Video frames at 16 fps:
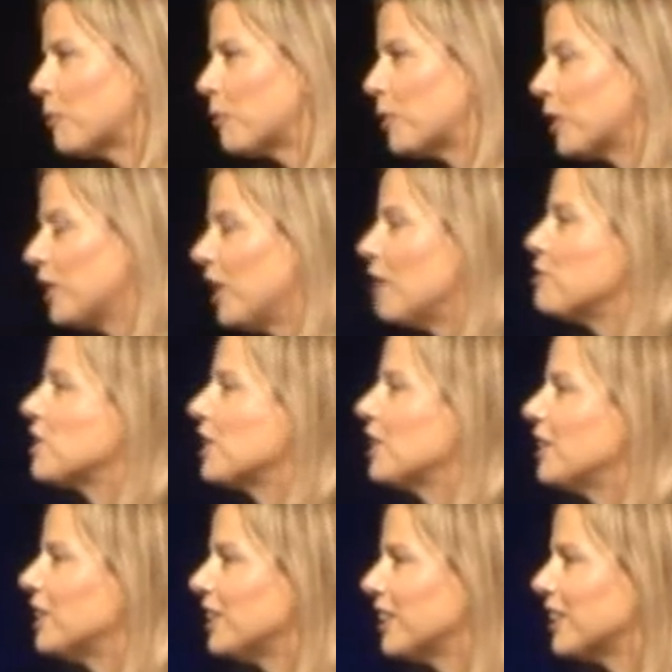would love to
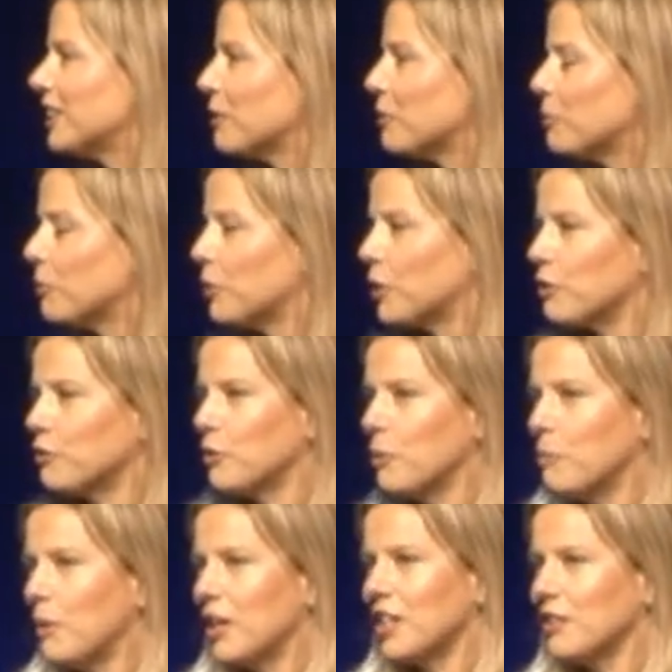hear more
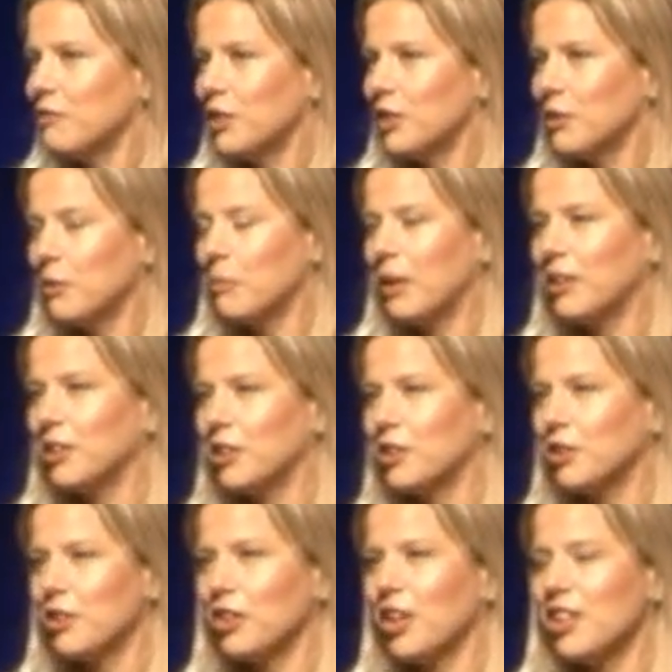from many of you about
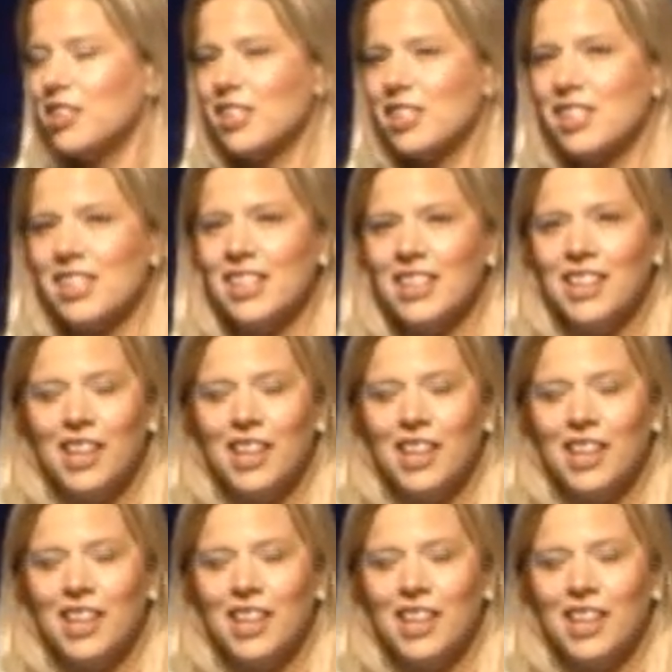your thoughts